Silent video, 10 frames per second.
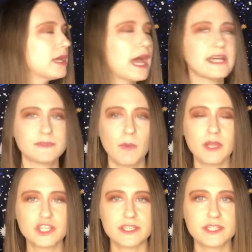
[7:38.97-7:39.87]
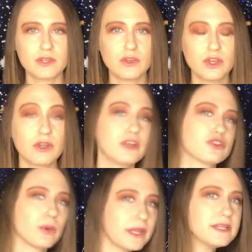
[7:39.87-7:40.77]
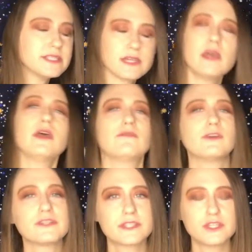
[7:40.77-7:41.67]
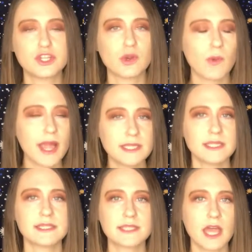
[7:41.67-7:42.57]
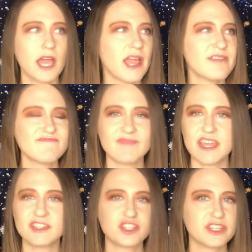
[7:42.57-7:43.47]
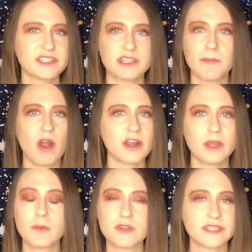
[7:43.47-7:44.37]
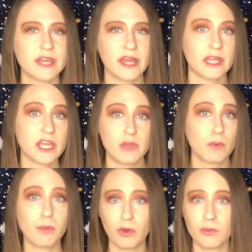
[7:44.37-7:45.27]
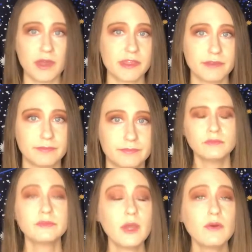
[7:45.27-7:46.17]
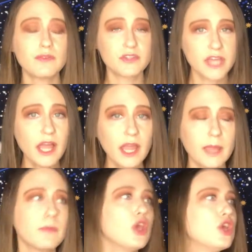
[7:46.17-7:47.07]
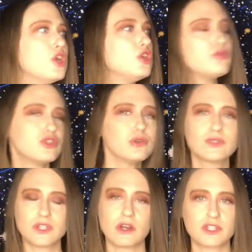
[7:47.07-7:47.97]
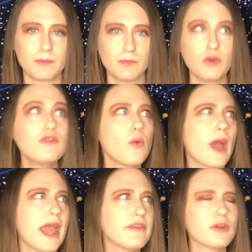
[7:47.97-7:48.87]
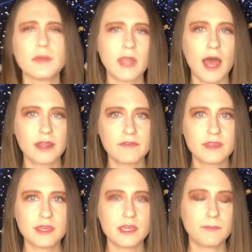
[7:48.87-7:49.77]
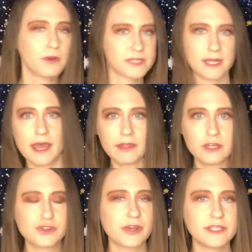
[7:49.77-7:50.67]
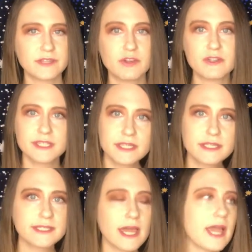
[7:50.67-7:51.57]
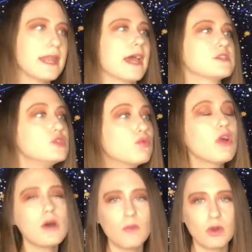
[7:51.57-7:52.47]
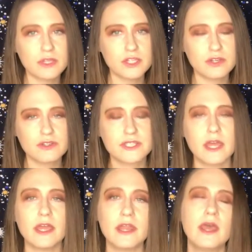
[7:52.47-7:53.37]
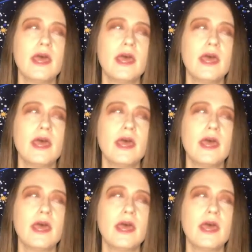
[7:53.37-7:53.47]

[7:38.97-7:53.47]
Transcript: as much until you're in your 20s versus your rising sign, it's just the part of your personality you were born with. Now over time, you do start to move away from a lot of the personality traits of your ascendant sign as you grow more into your sun